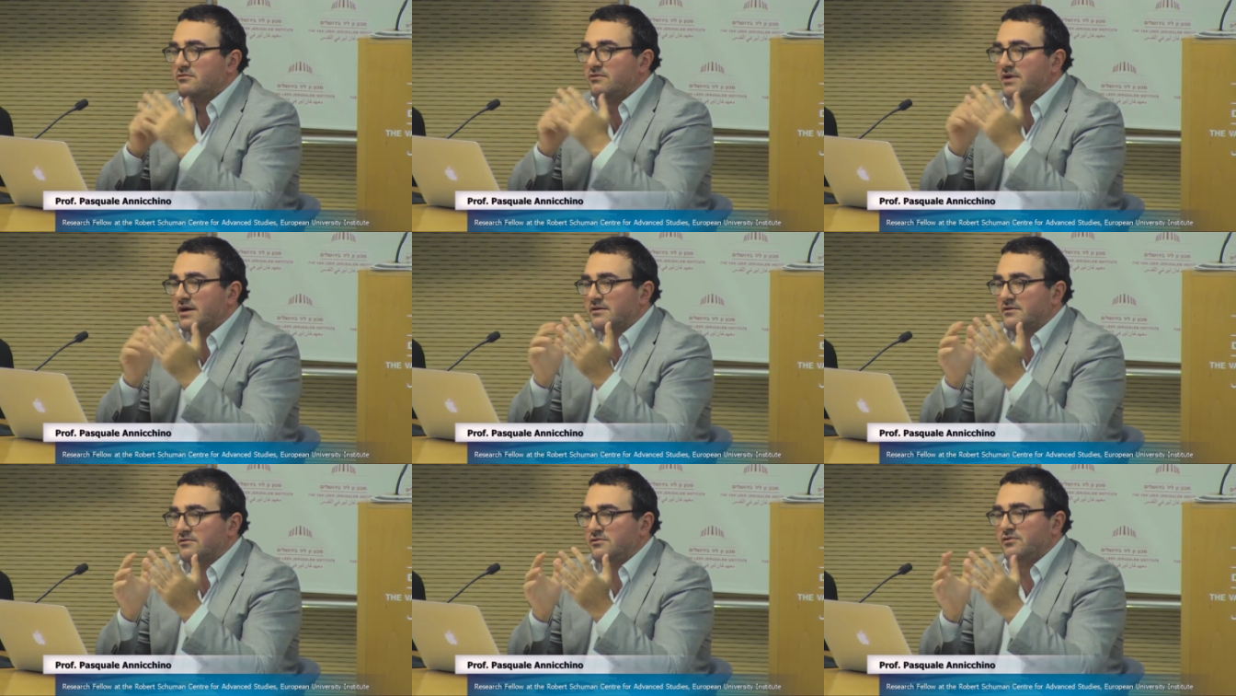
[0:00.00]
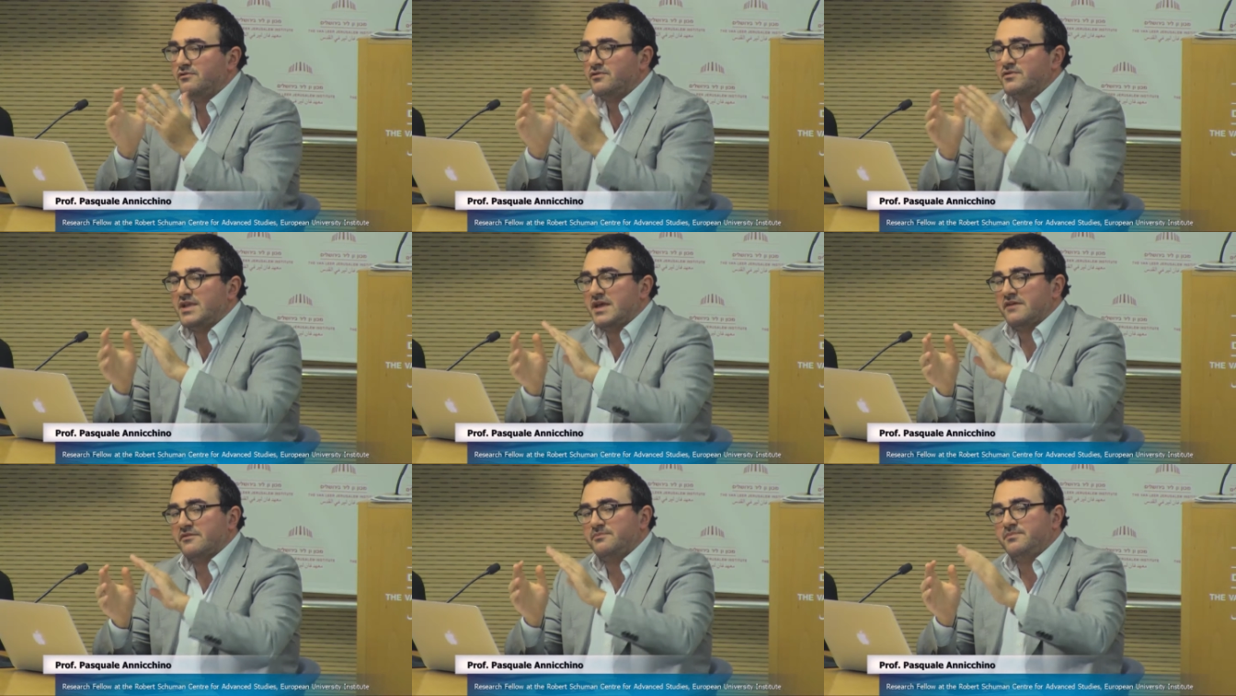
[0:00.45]
where you
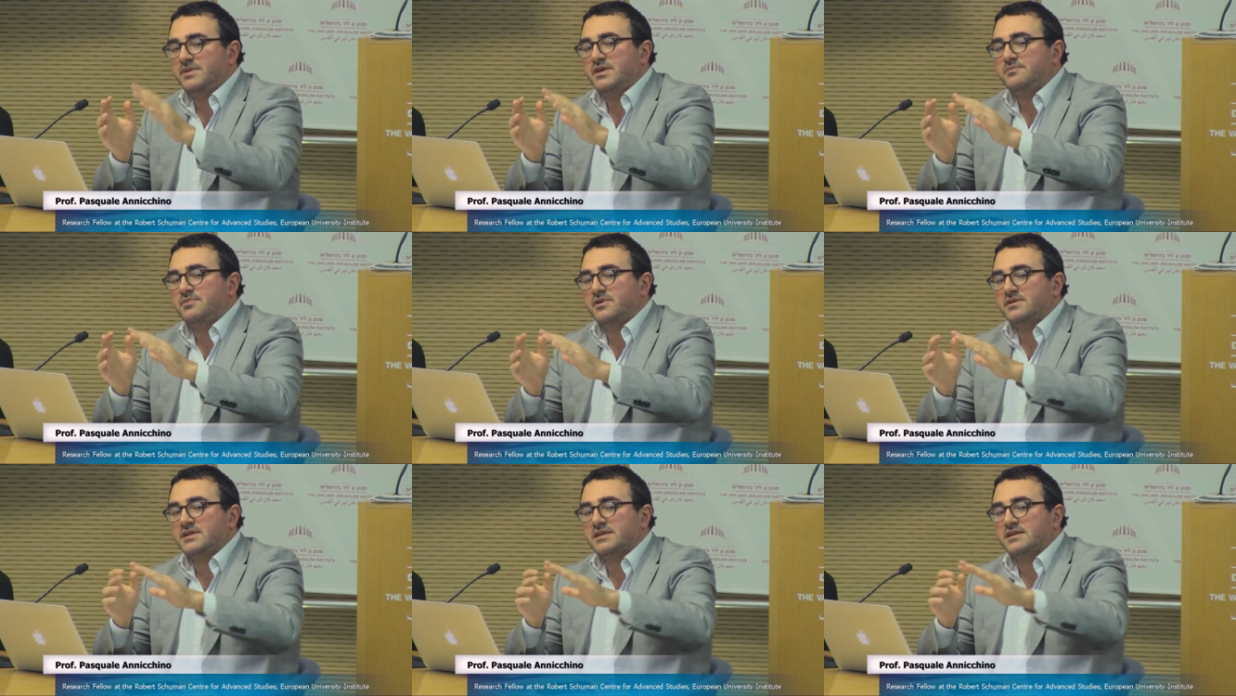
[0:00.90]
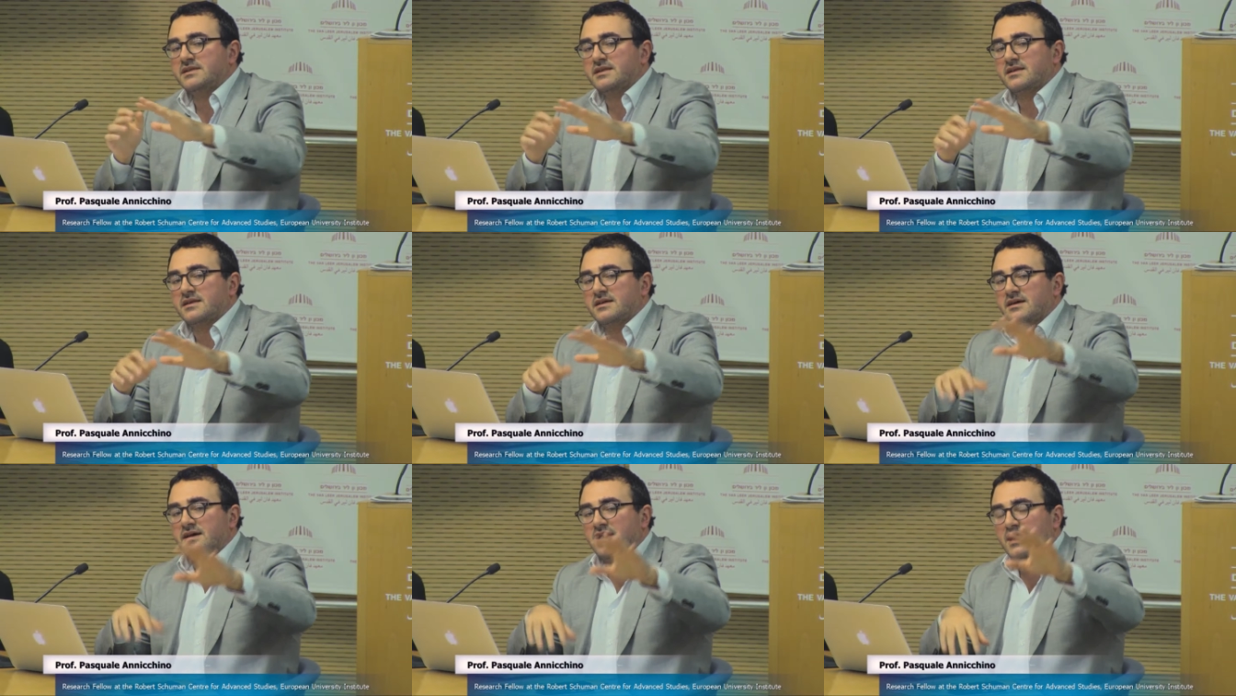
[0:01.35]
would have people that
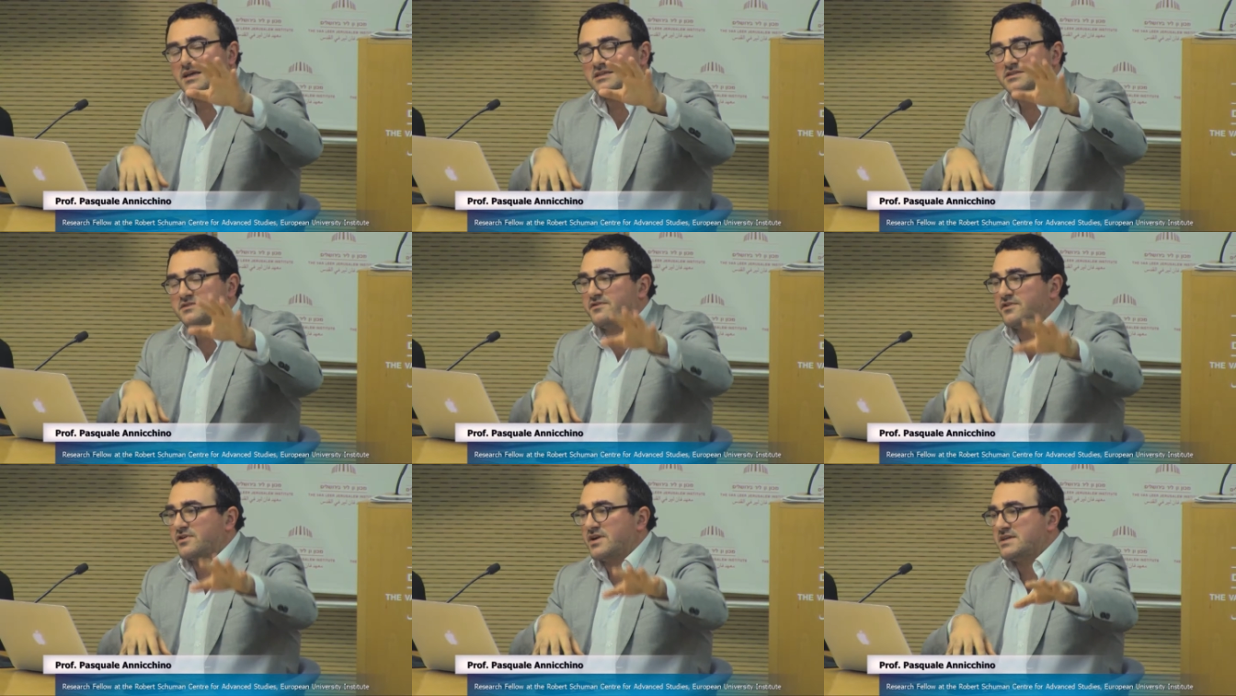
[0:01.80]
ask